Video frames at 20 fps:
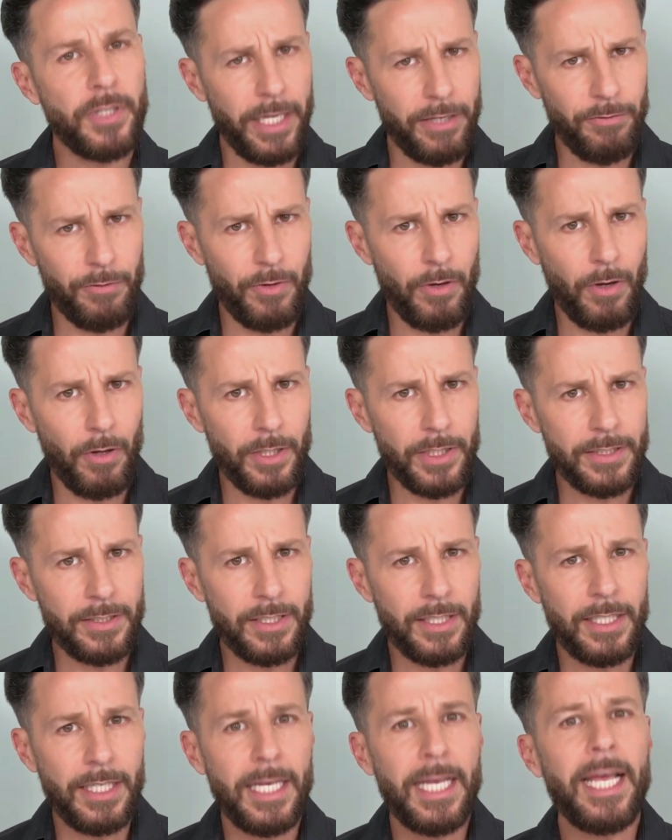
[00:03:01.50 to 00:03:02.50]
have called
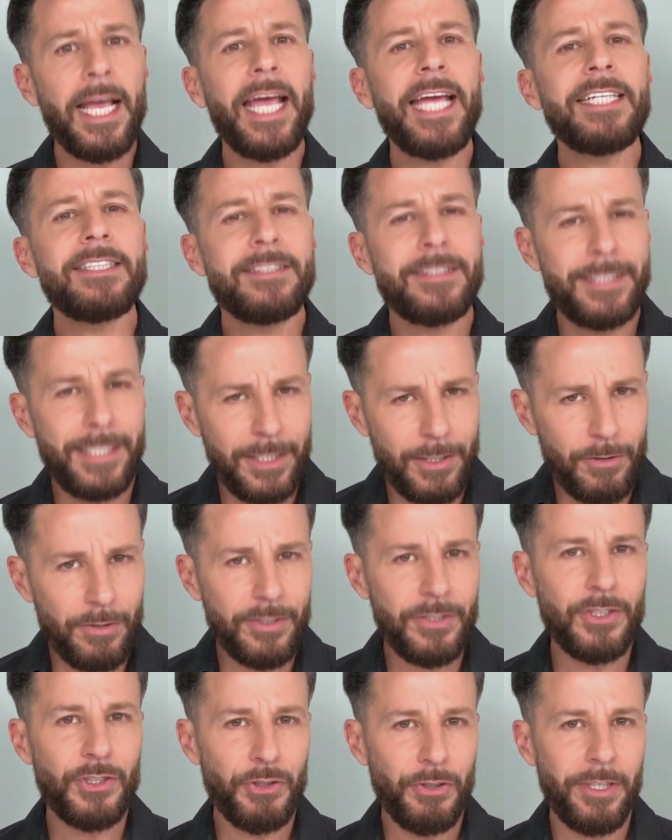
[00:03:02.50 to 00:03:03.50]
a
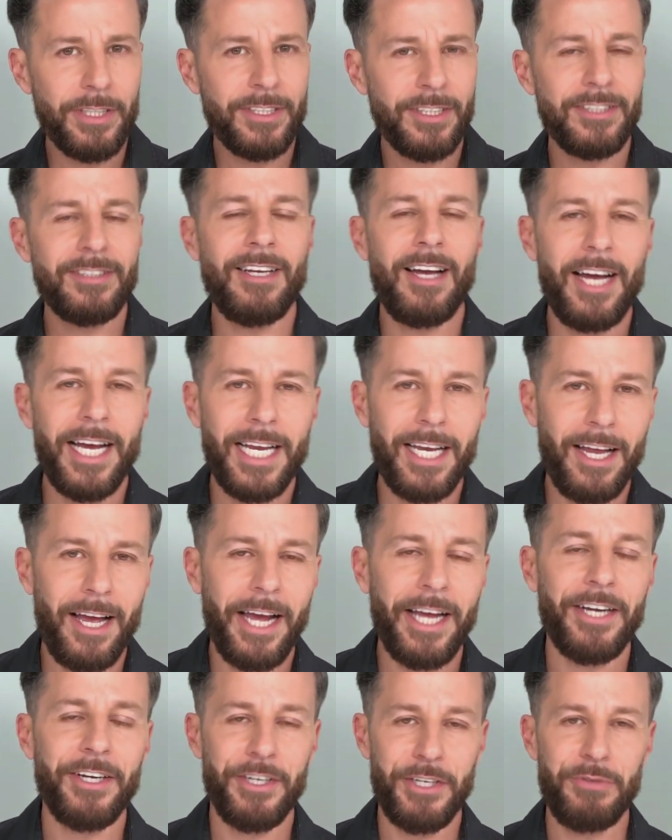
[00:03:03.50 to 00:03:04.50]
deconstructed
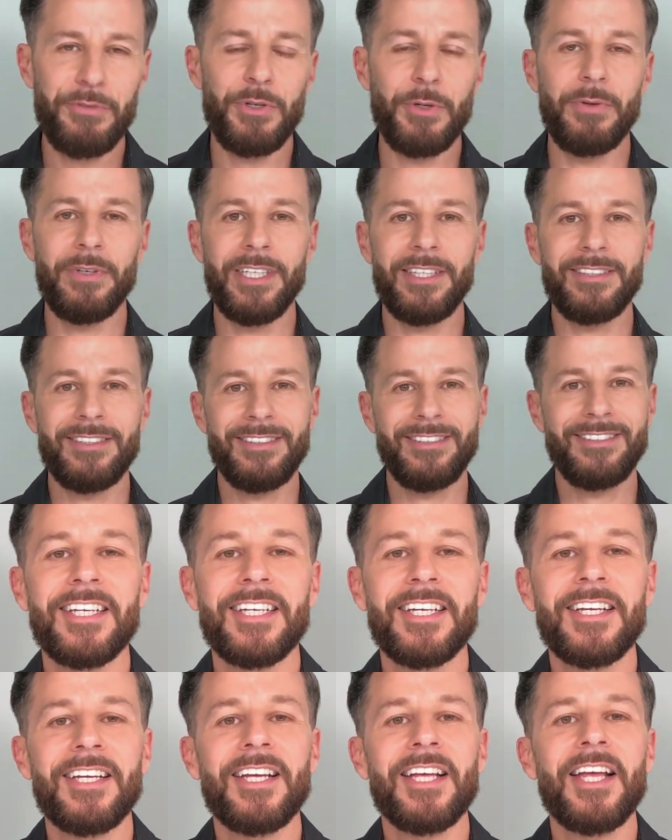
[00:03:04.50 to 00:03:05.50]
eyeliner, if you will.
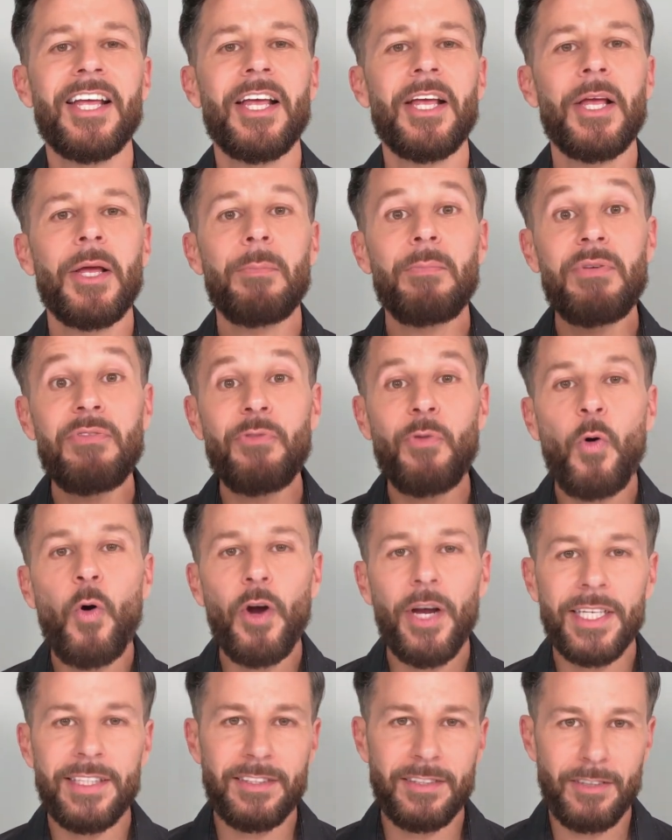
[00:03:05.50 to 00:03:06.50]

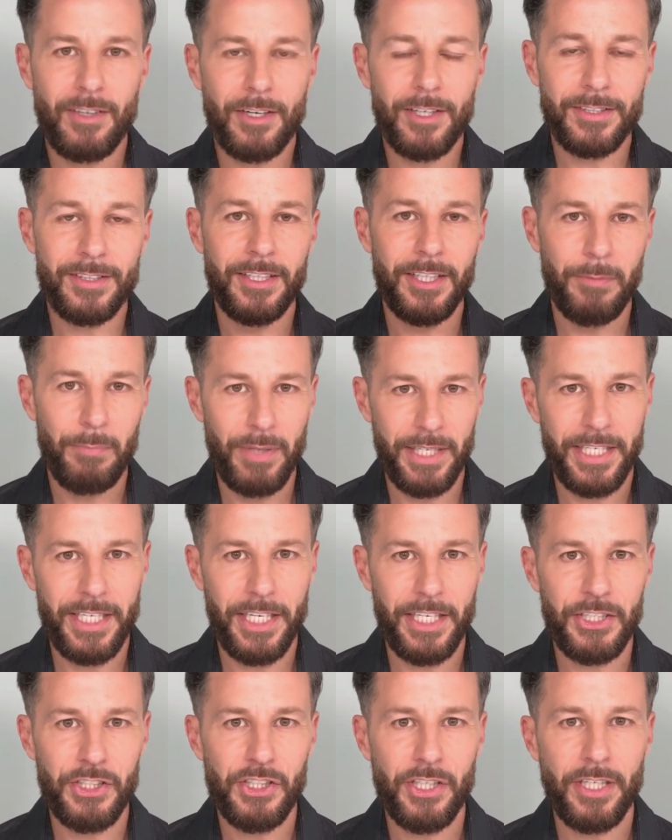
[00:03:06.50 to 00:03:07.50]
Before I start an
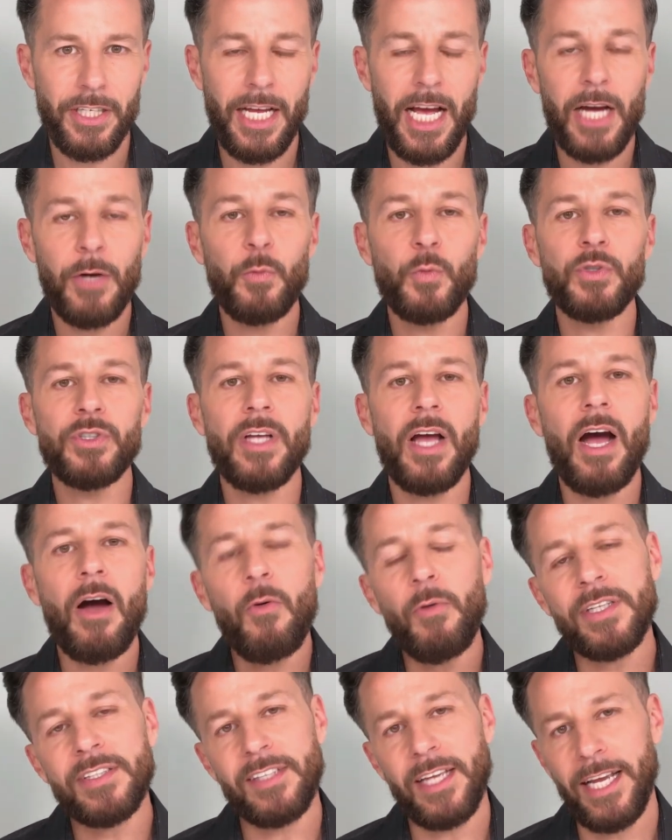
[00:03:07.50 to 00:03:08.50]
application, I would
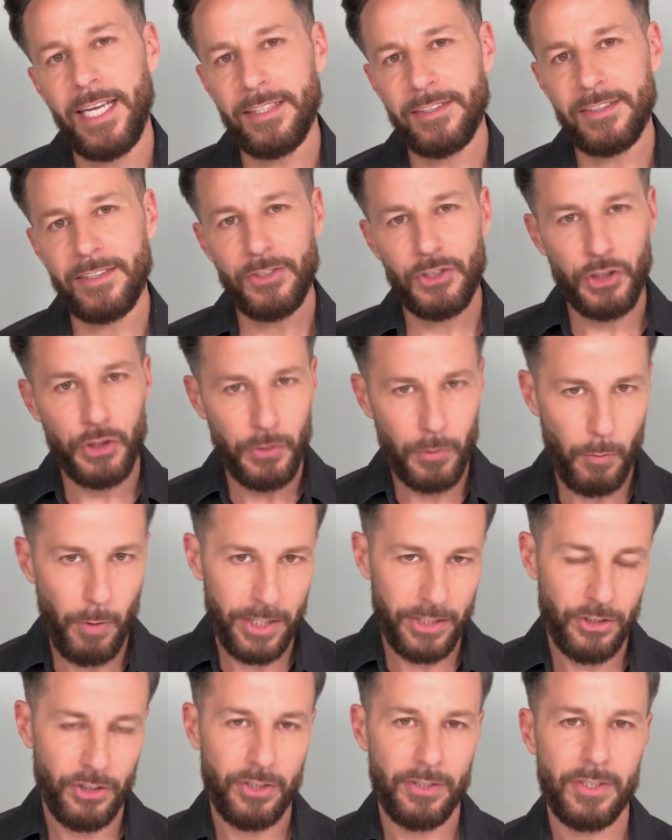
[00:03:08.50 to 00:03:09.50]
always ask 2
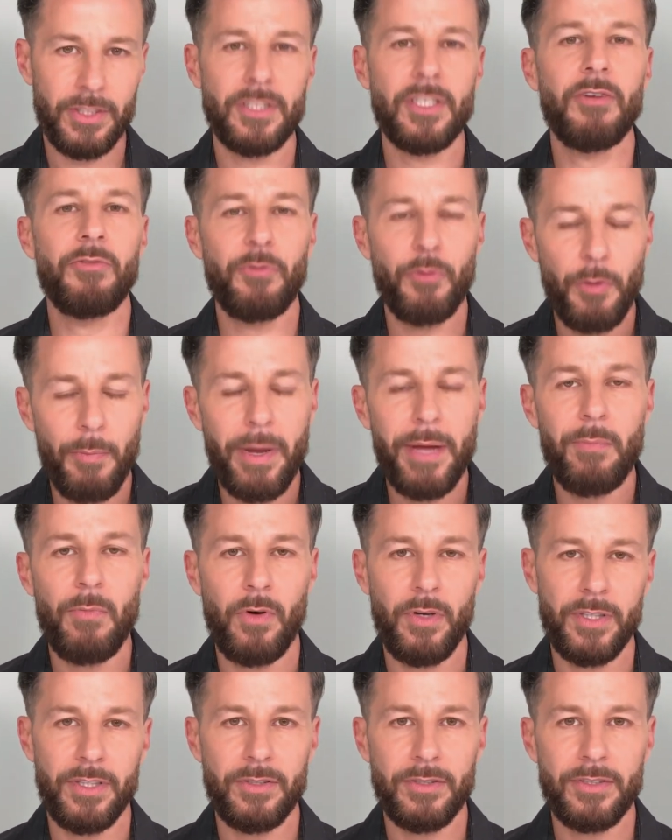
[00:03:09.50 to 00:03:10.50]
questions for my
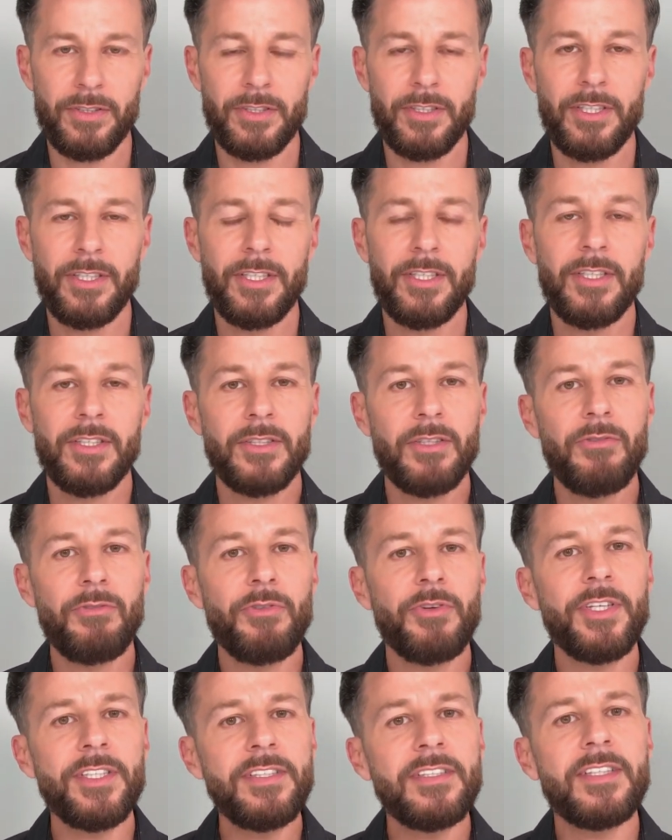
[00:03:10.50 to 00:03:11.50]
models. The
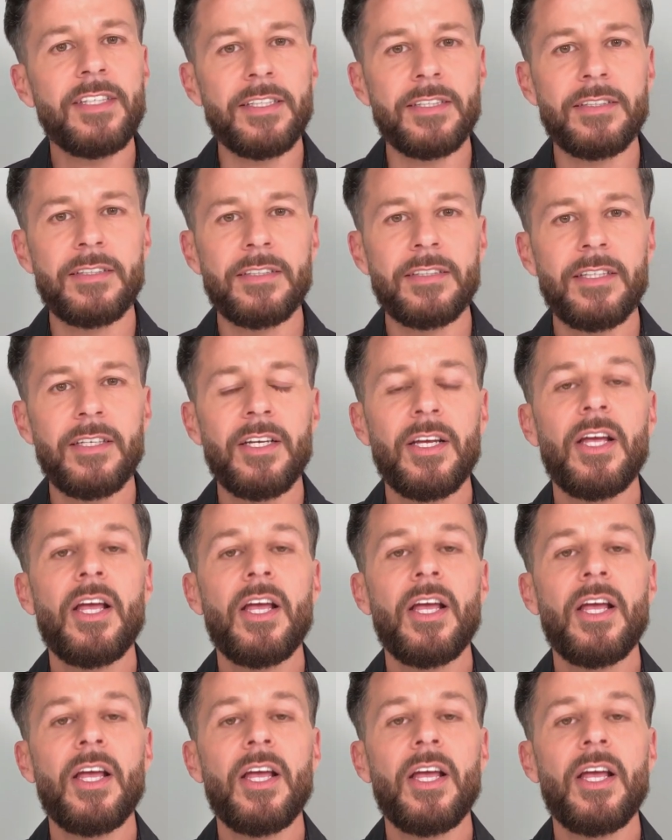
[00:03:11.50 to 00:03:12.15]
first is,